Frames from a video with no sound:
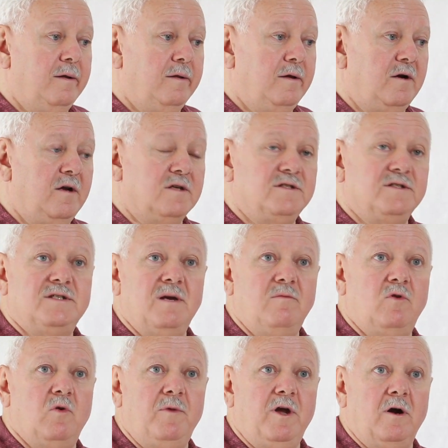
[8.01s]
there doesn't seem
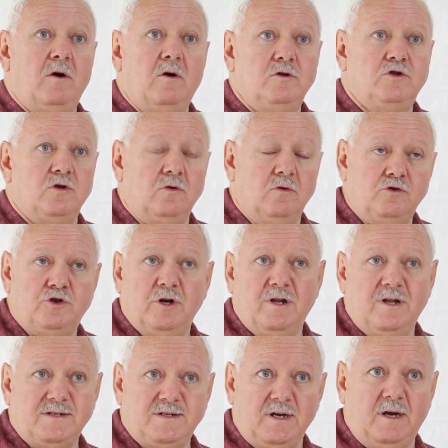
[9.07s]
to be a good solution
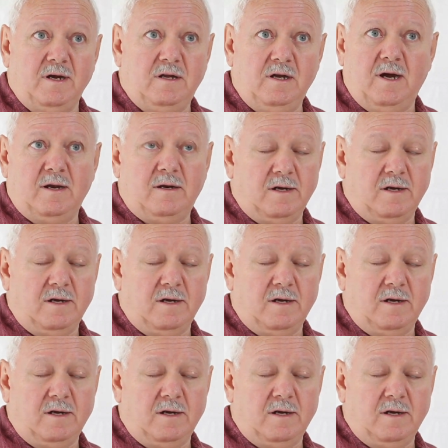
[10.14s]
in sight yet,